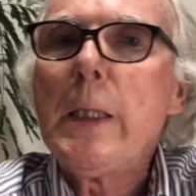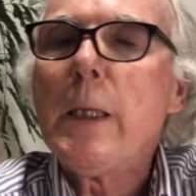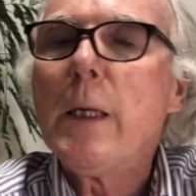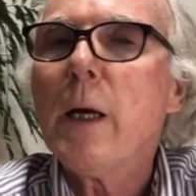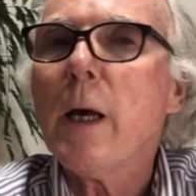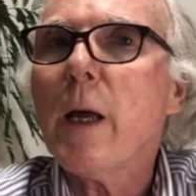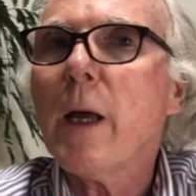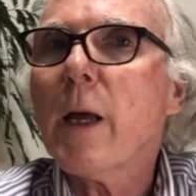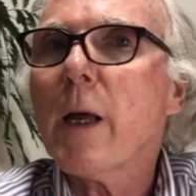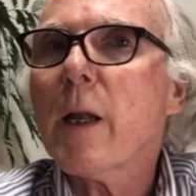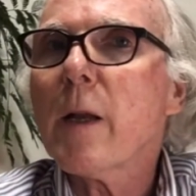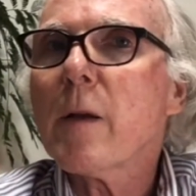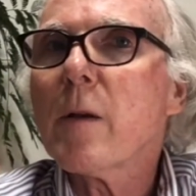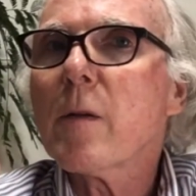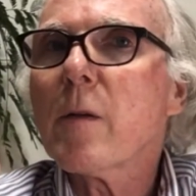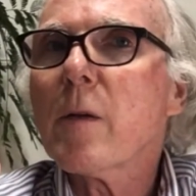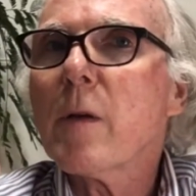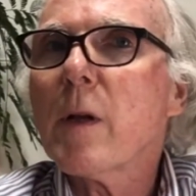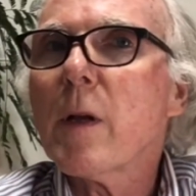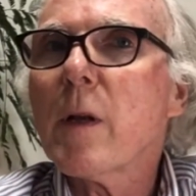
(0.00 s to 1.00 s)

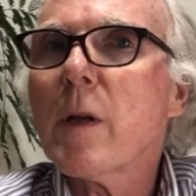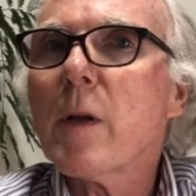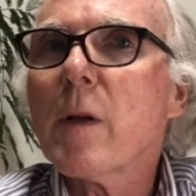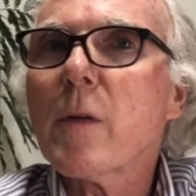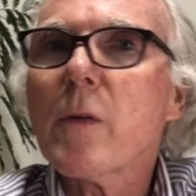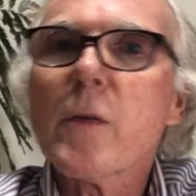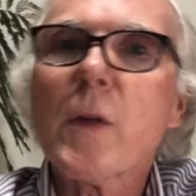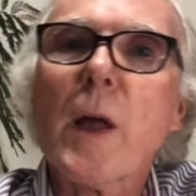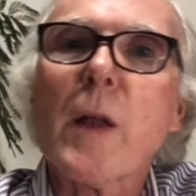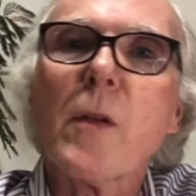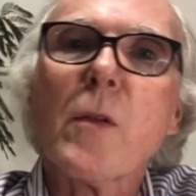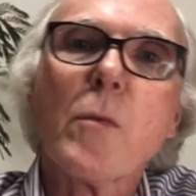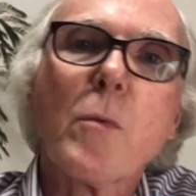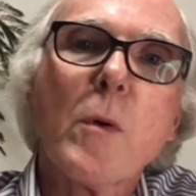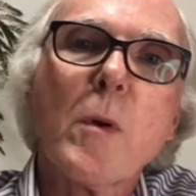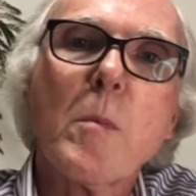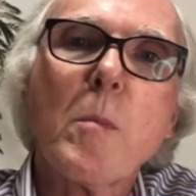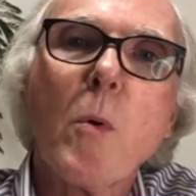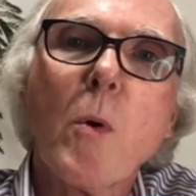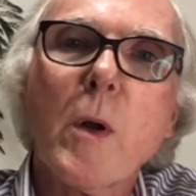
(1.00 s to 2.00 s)
And it is at
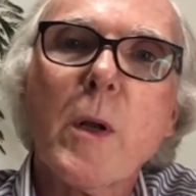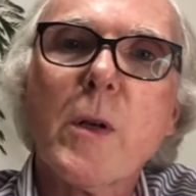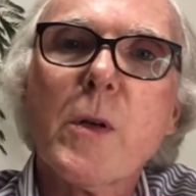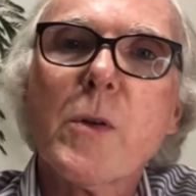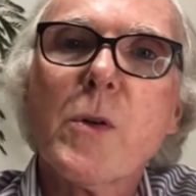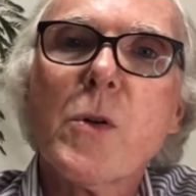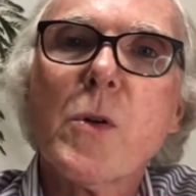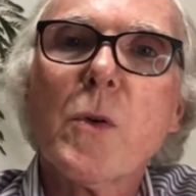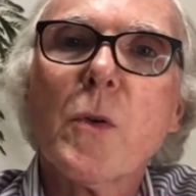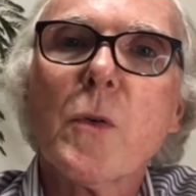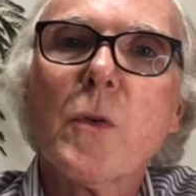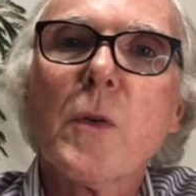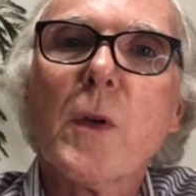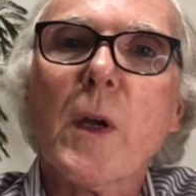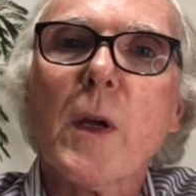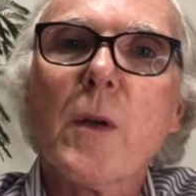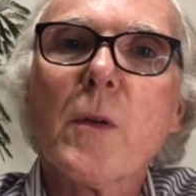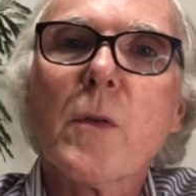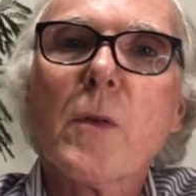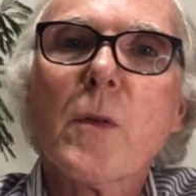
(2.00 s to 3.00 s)

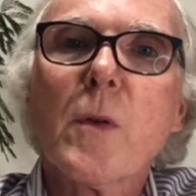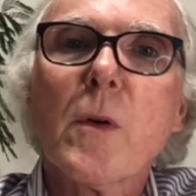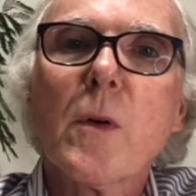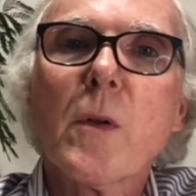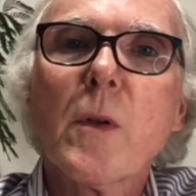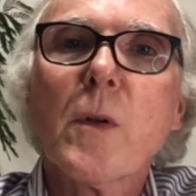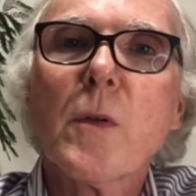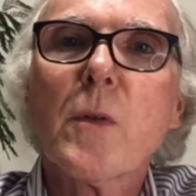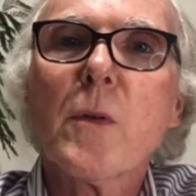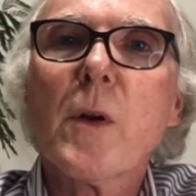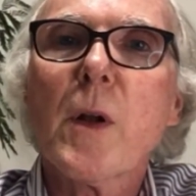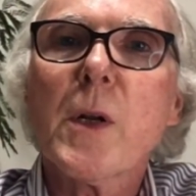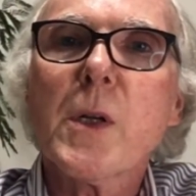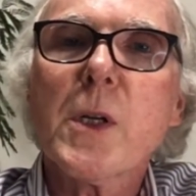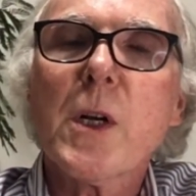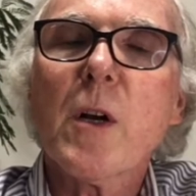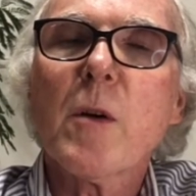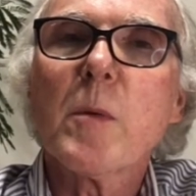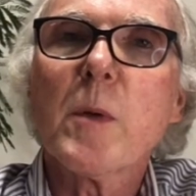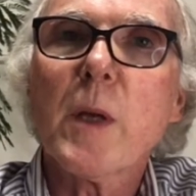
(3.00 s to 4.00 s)
3.26, so these are not
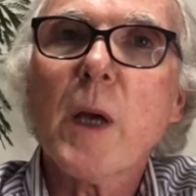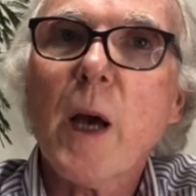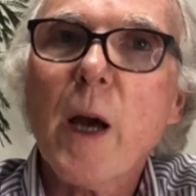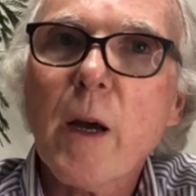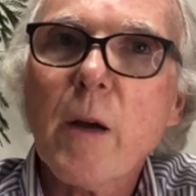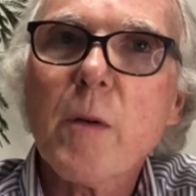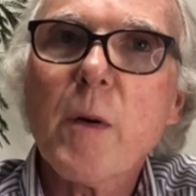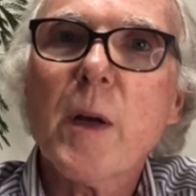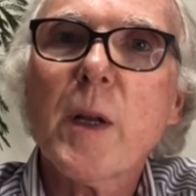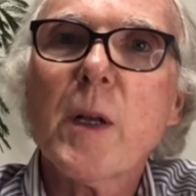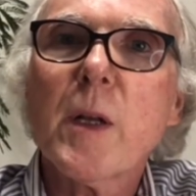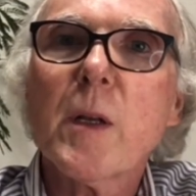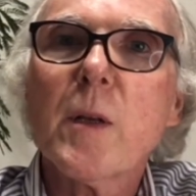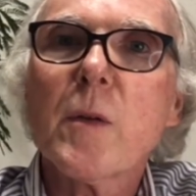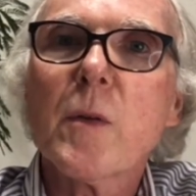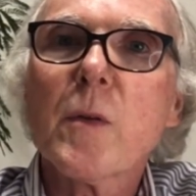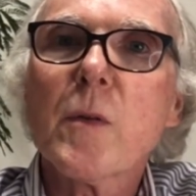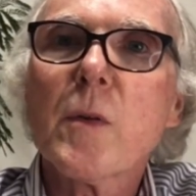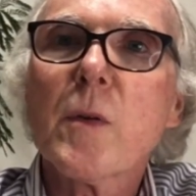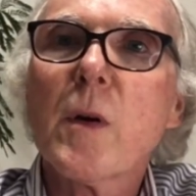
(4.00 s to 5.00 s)
terribly high
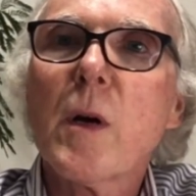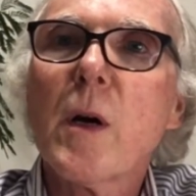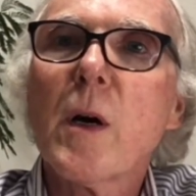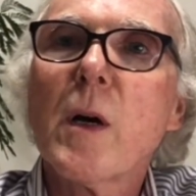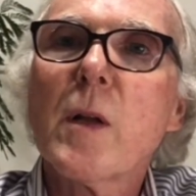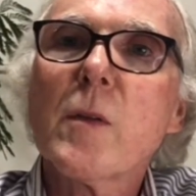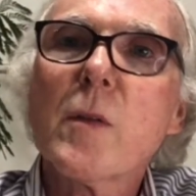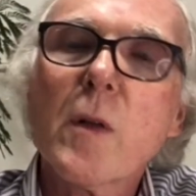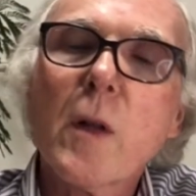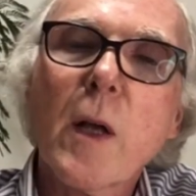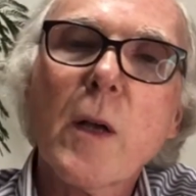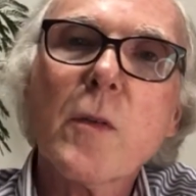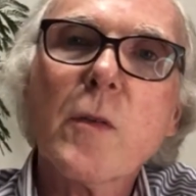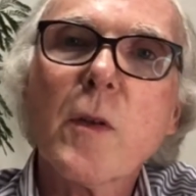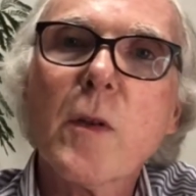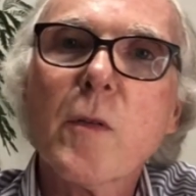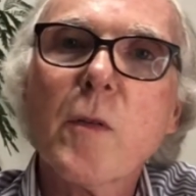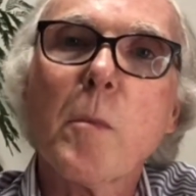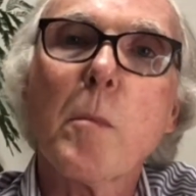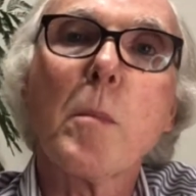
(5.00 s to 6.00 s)
ratings. It's classed
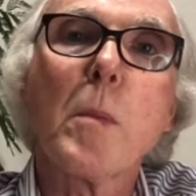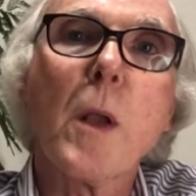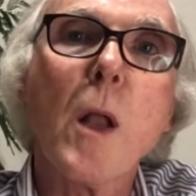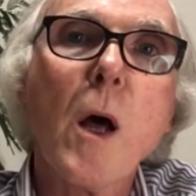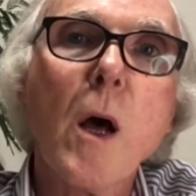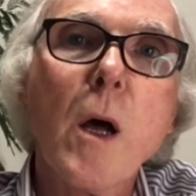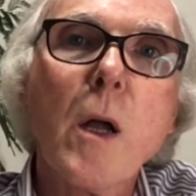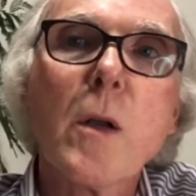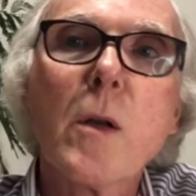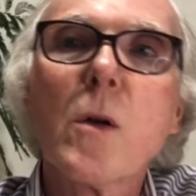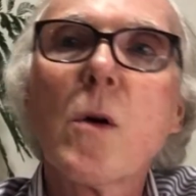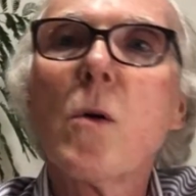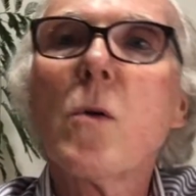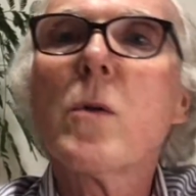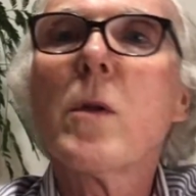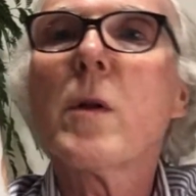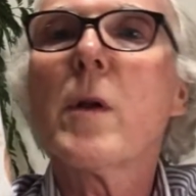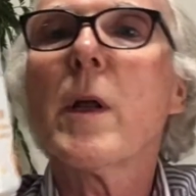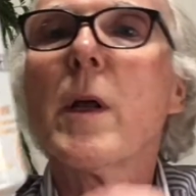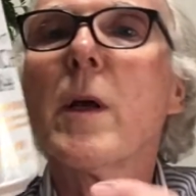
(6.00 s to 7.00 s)
as a blonde
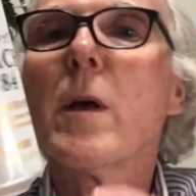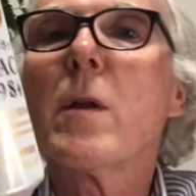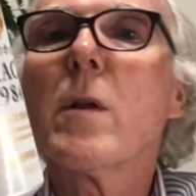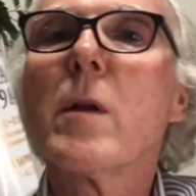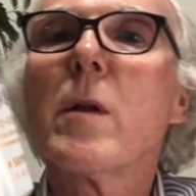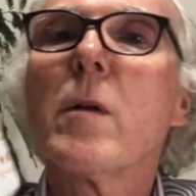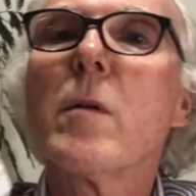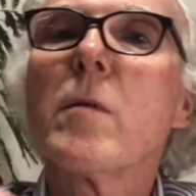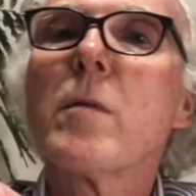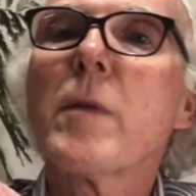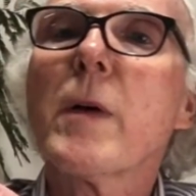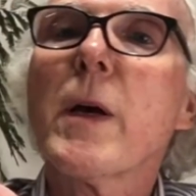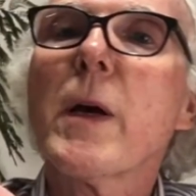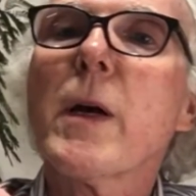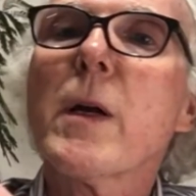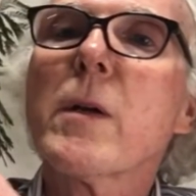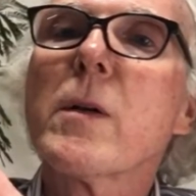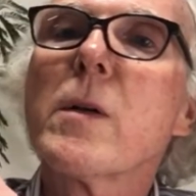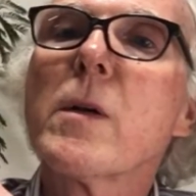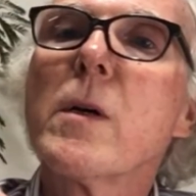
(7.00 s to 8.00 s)
golden ale, and in fact,